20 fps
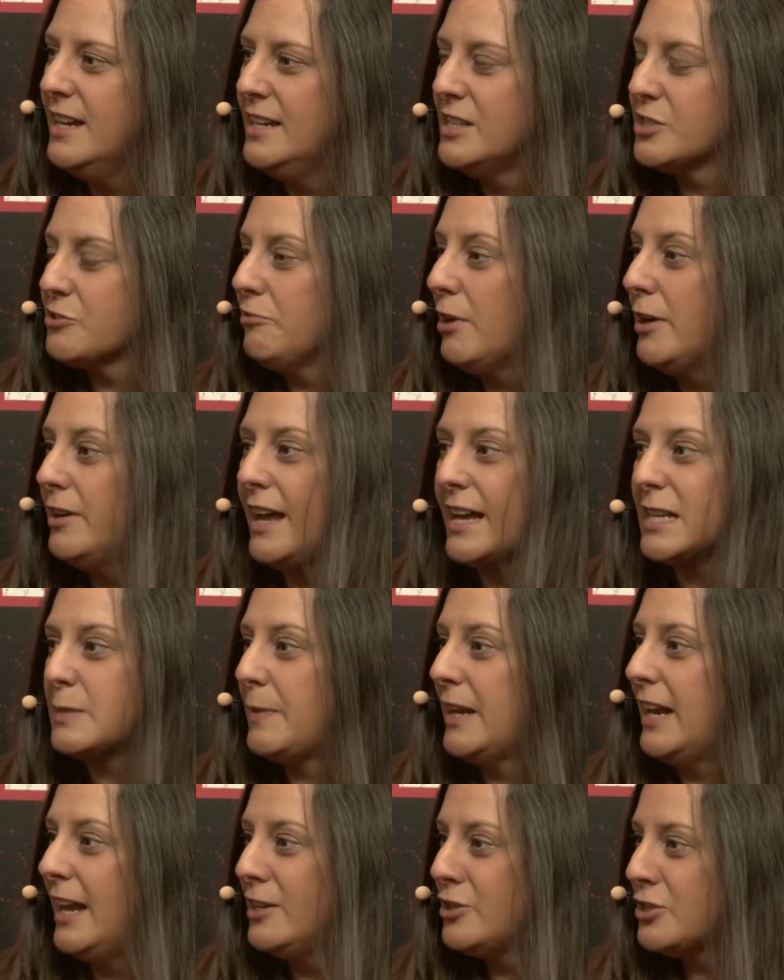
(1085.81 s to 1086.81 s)
It's grown
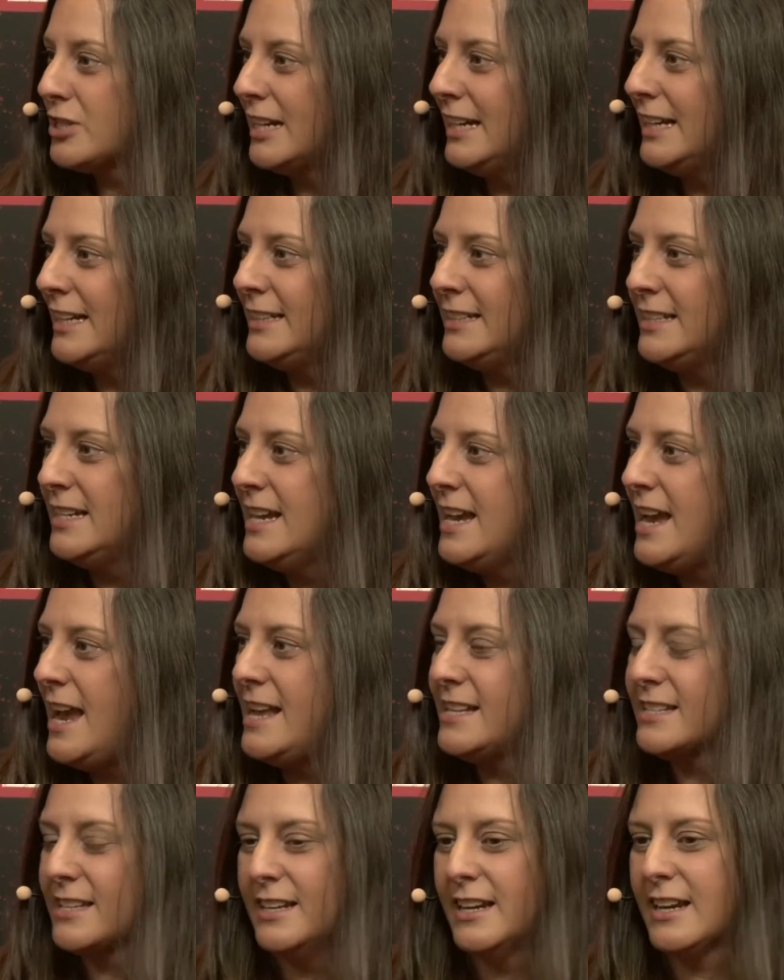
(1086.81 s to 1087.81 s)
exponentially.
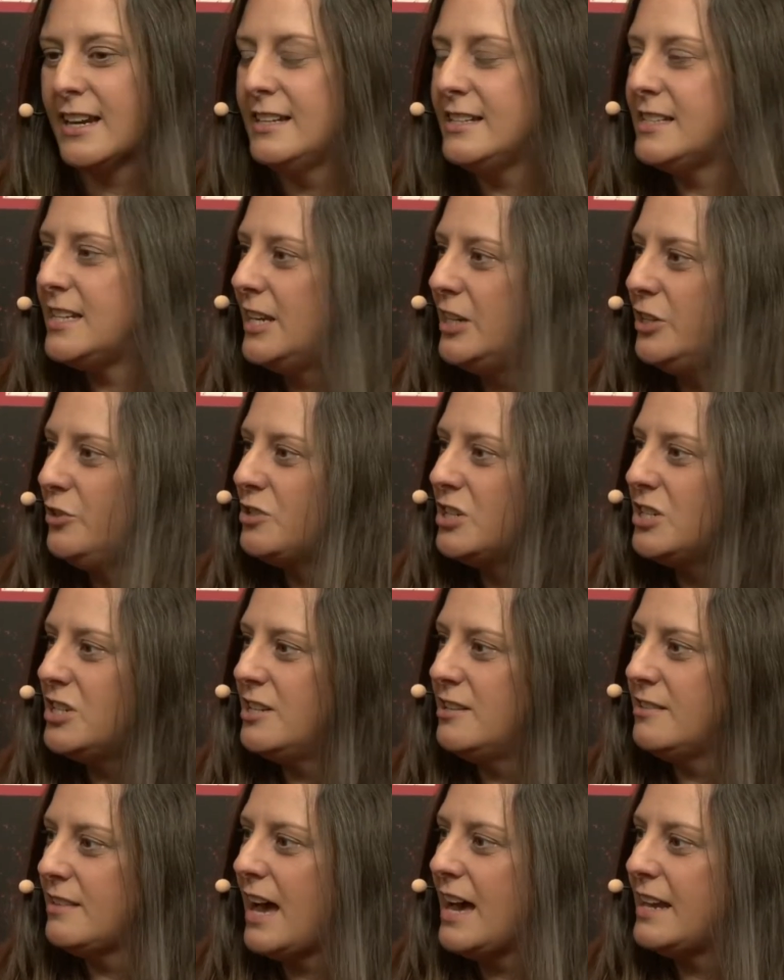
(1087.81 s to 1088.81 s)
It's going to continue to
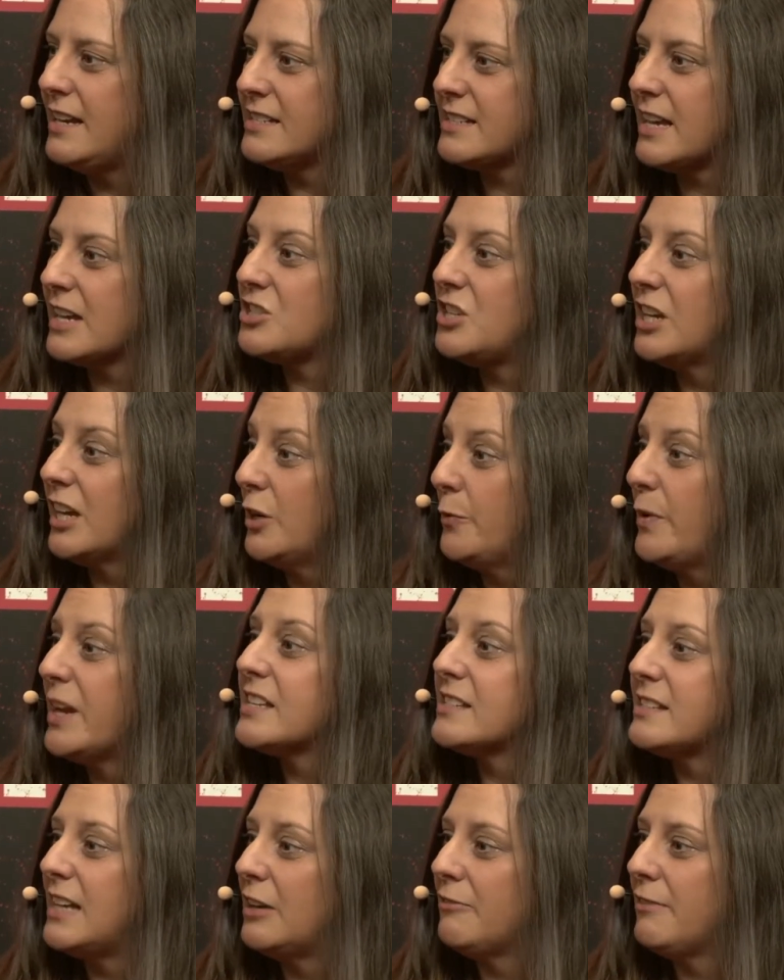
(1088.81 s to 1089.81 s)
do that, and it's actually going to
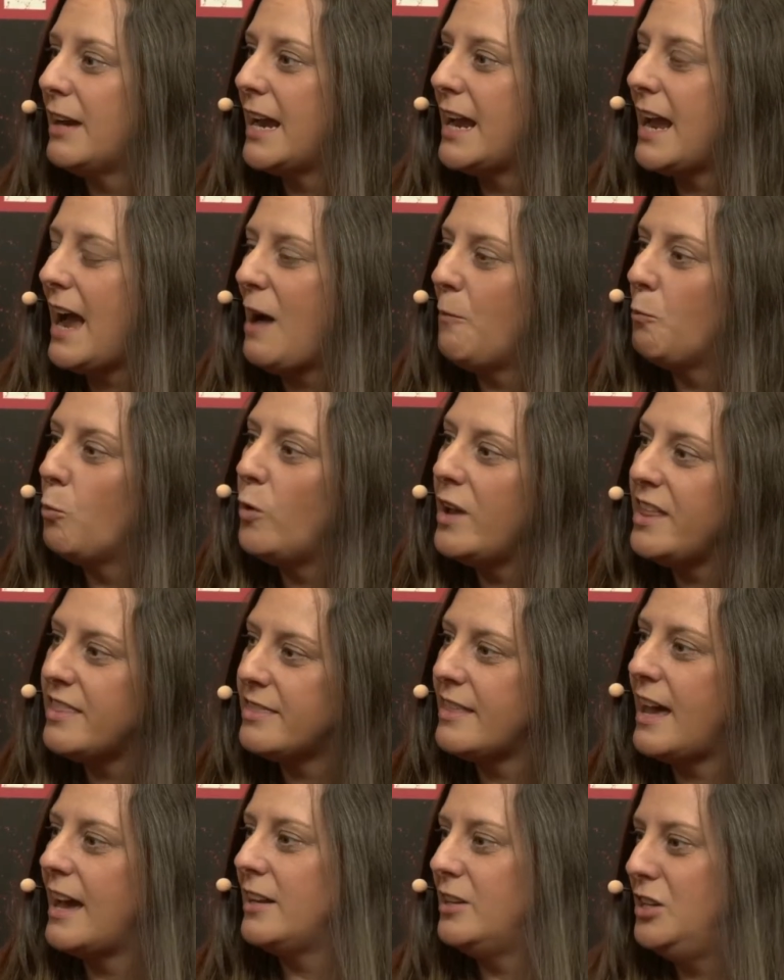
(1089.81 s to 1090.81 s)
accelerate. And
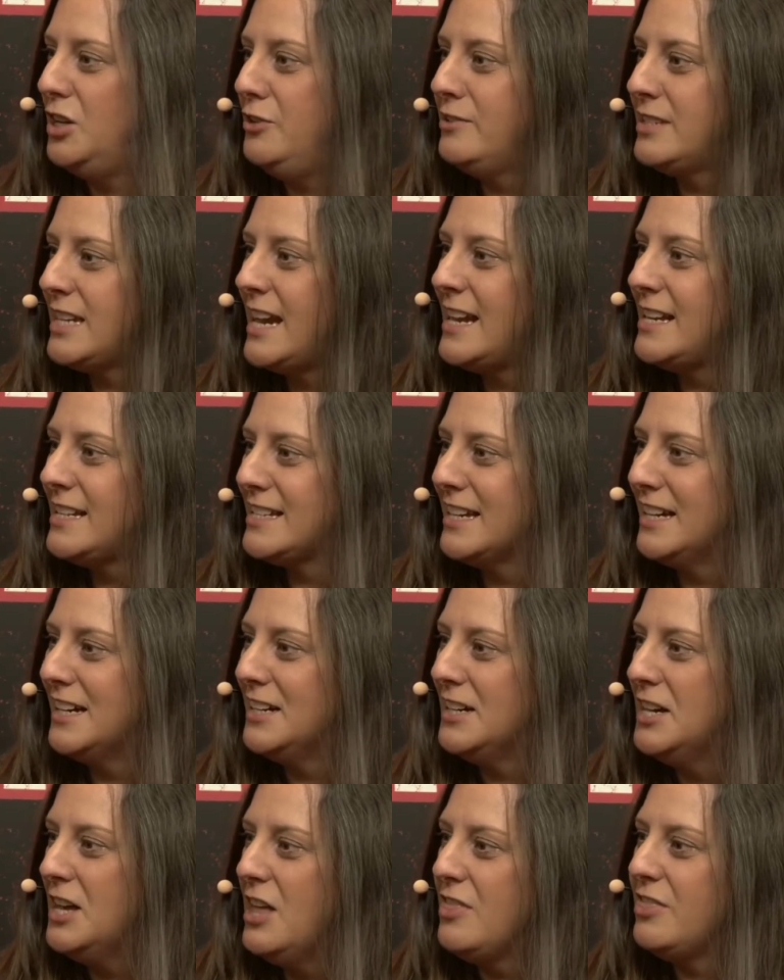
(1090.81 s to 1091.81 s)
with that new
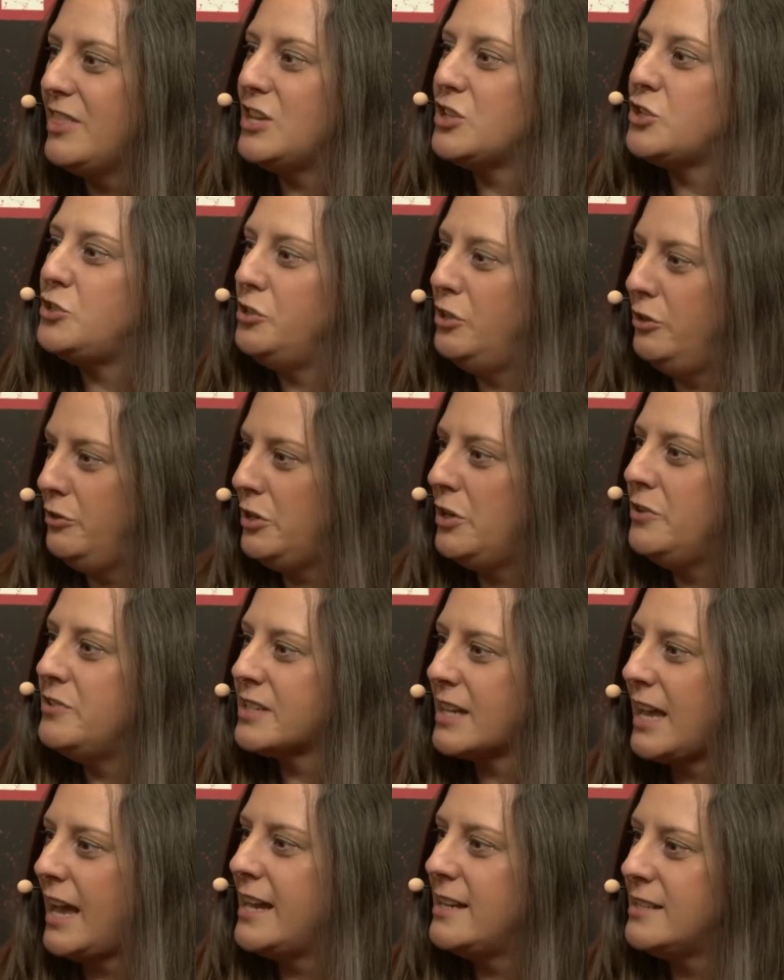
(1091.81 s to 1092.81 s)
data, there's new
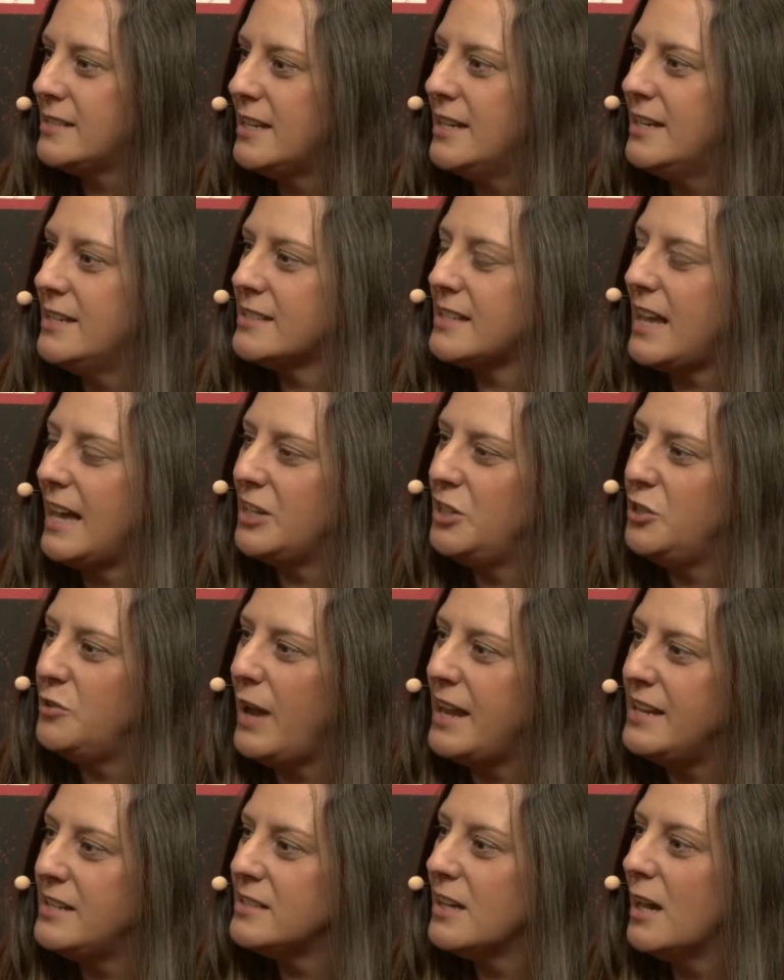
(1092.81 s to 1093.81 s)
use cases, and you
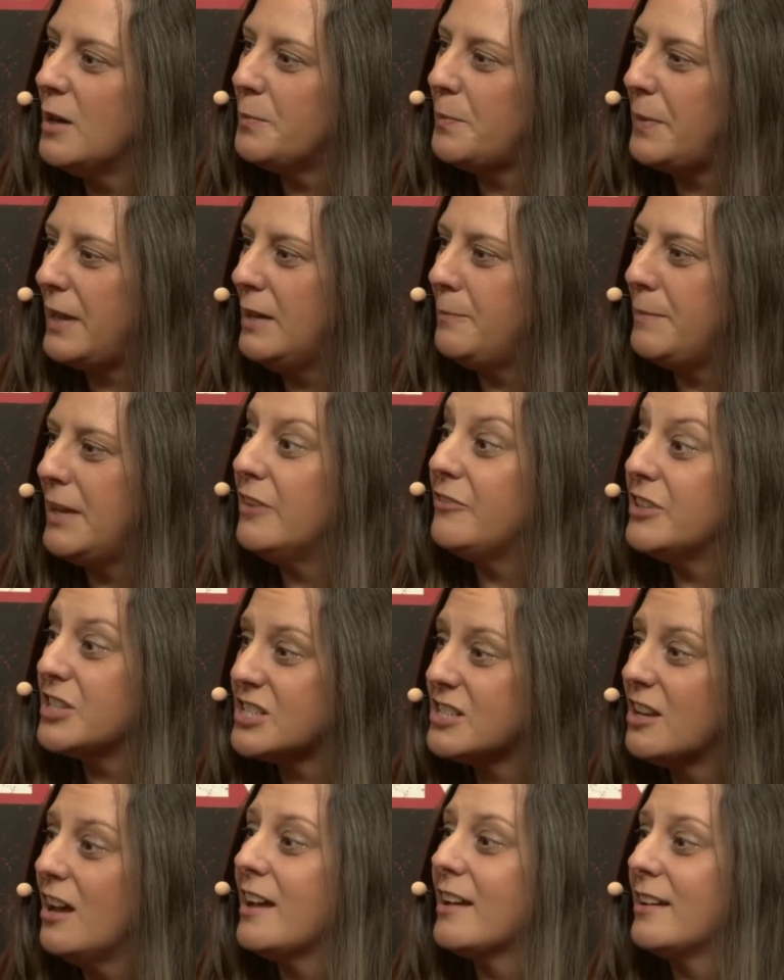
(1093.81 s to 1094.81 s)
end up in a bit of a
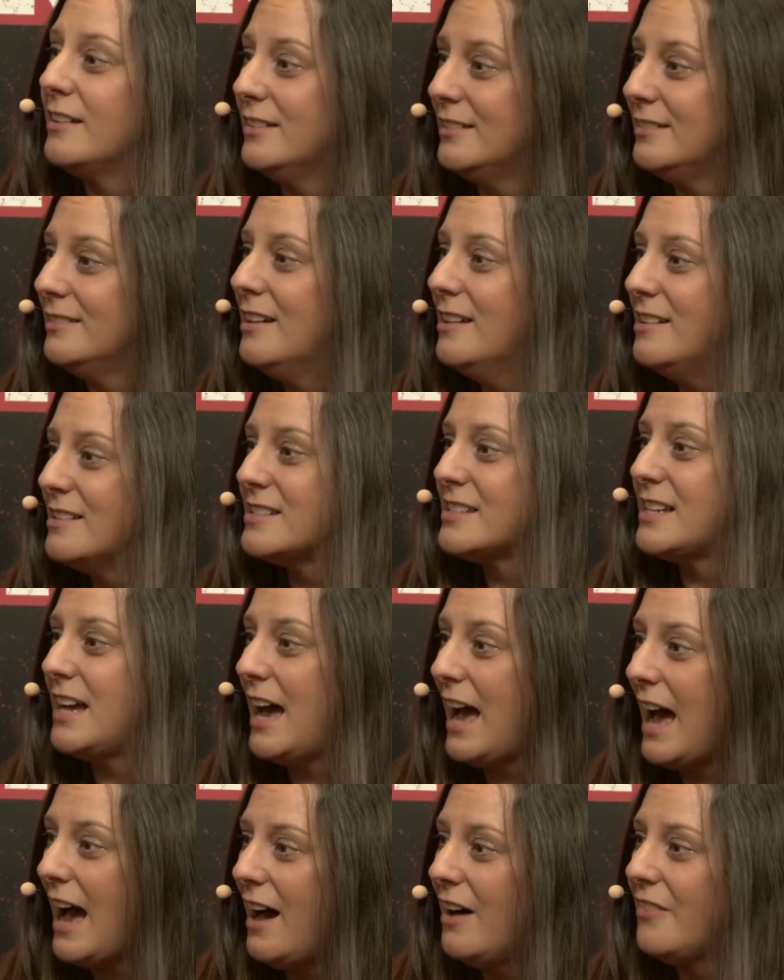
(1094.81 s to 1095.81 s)
cycle as to
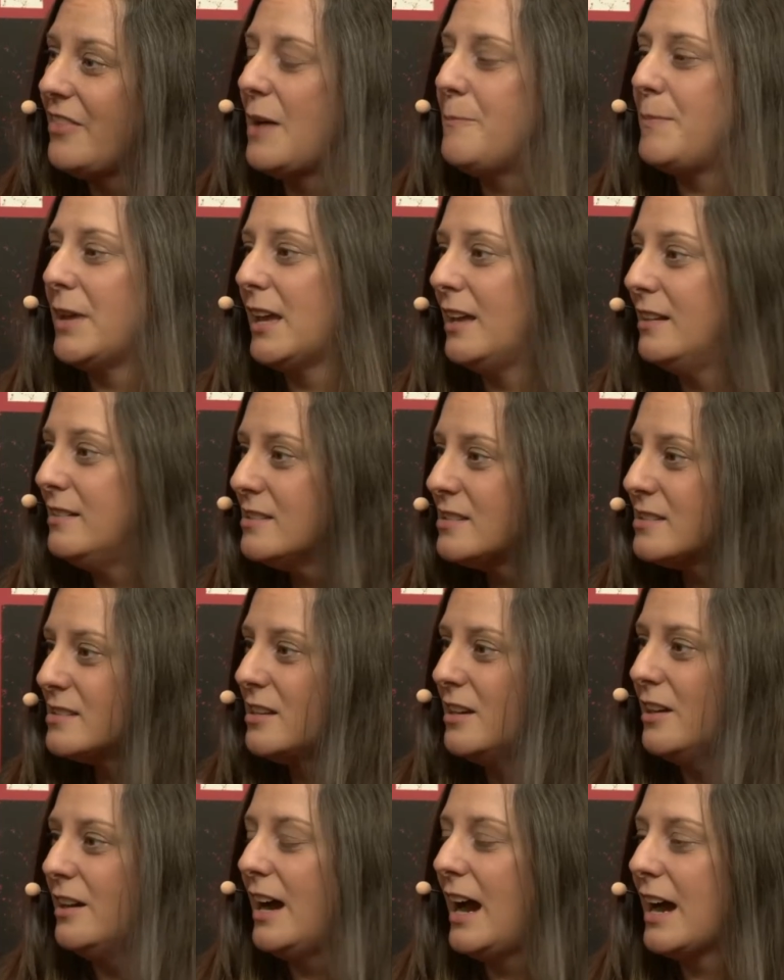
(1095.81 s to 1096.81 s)
how that begins
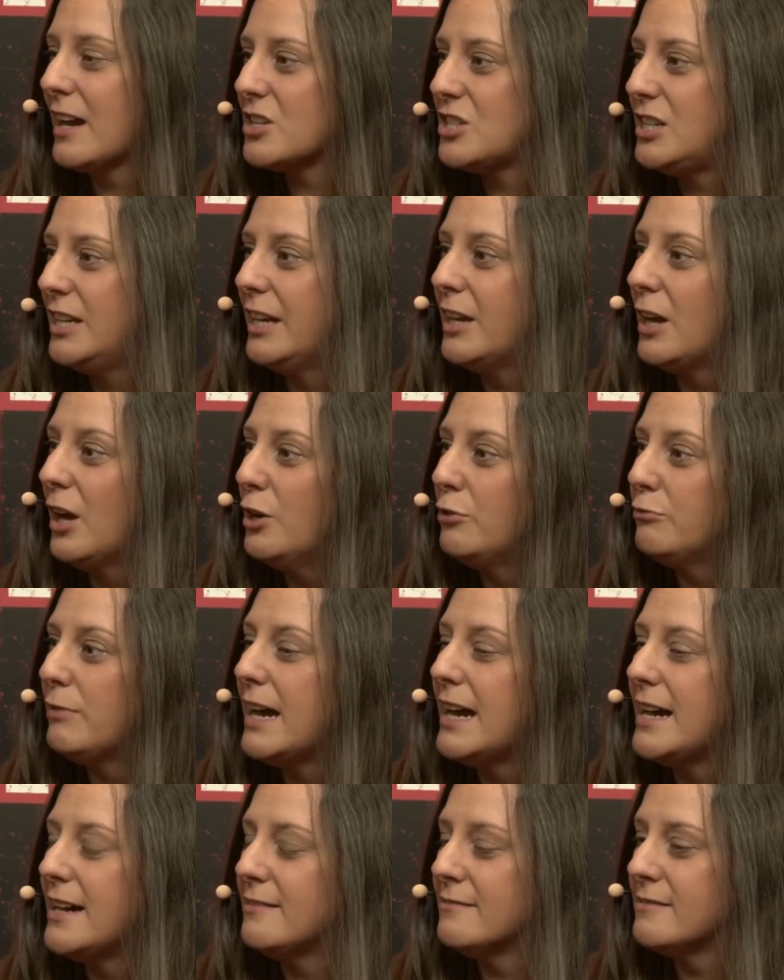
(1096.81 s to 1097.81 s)
to actually go
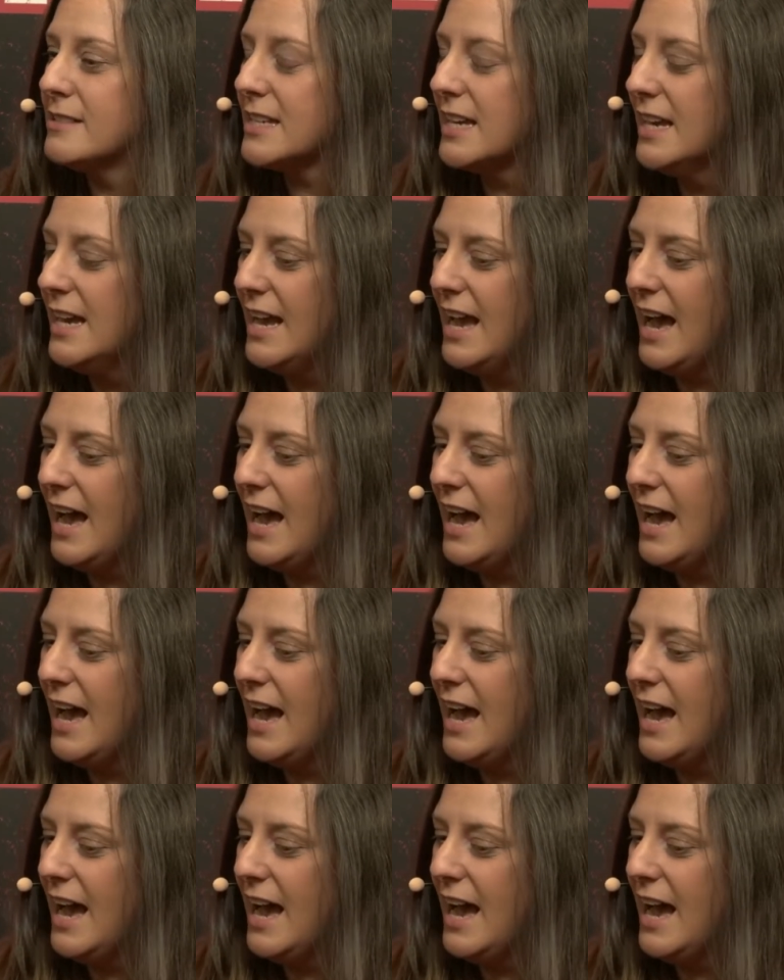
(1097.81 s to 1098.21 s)
round.